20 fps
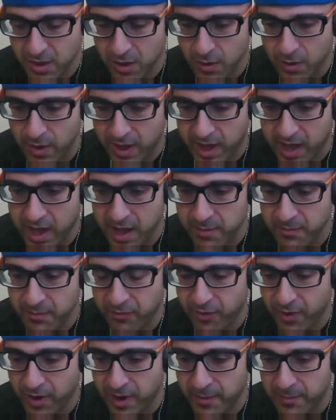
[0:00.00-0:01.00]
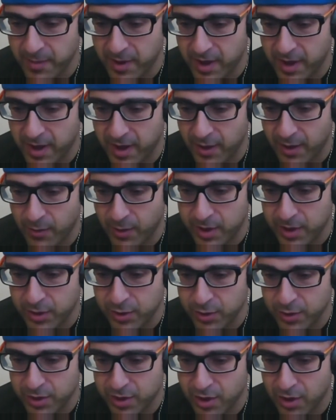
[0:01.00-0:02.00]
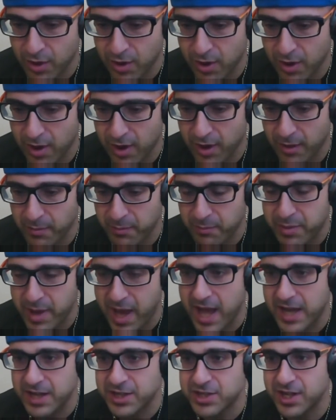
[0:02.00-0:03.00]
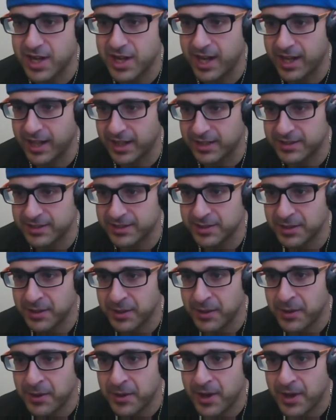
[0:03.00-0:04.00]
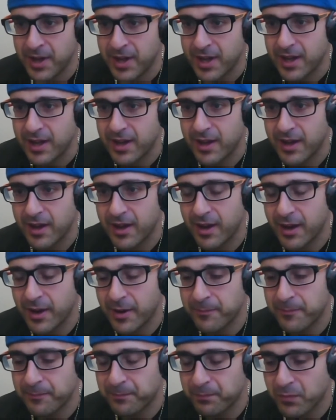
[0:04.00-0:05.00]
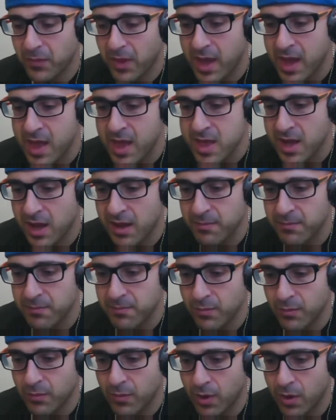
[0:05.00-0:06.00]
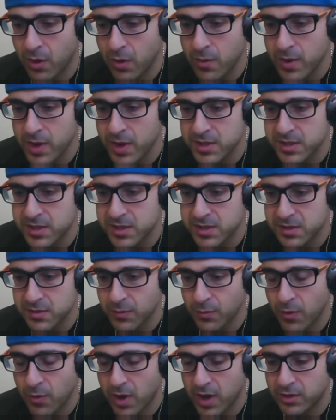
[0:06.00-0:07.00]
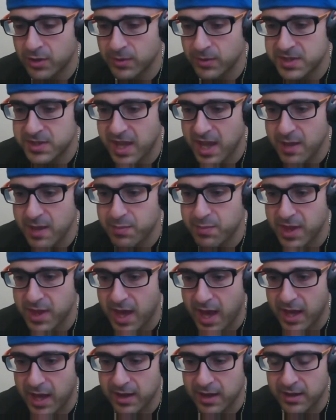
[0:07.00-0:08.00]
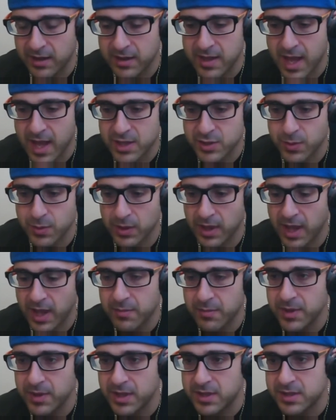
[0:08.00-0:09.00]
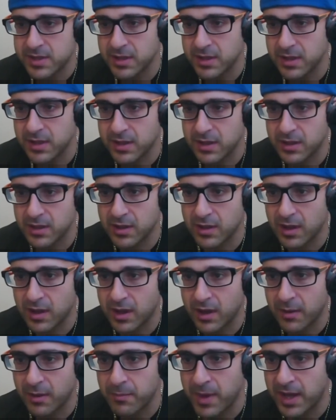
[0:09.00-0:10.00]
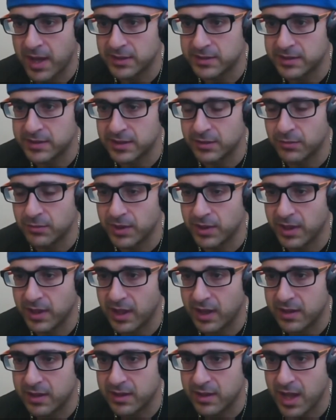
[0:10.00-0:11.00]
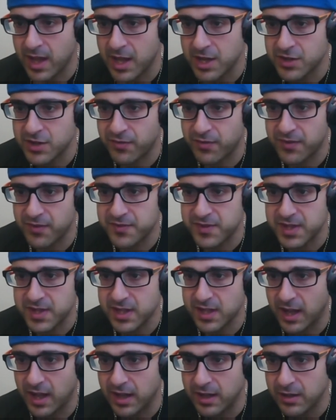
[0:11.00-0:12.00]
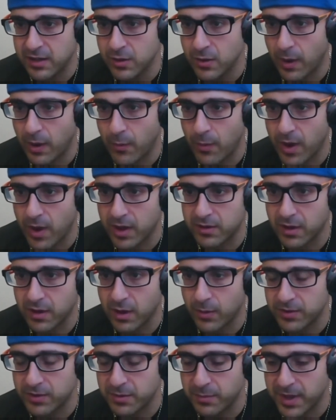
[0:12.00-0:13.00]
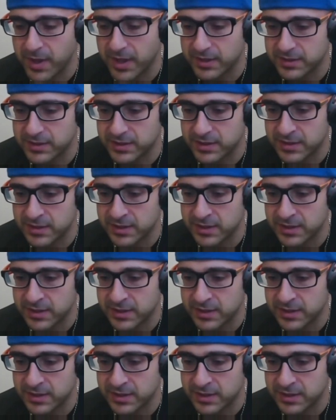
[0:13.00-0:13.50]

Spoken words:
I came from what you'd call bad genetics. And I always wanted to escape that. And that's what led me to medicine. Really, at the age of 15, I knew I wanted to go into medicine.